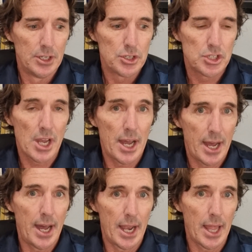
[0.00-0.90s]

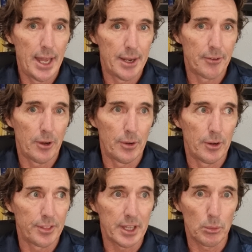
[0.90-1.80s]
Chahar later on,
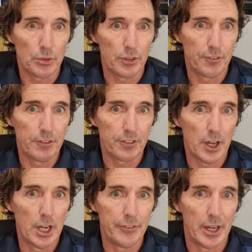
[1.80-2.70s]
I think it was the fifth
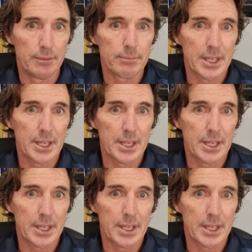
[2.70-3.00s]
over,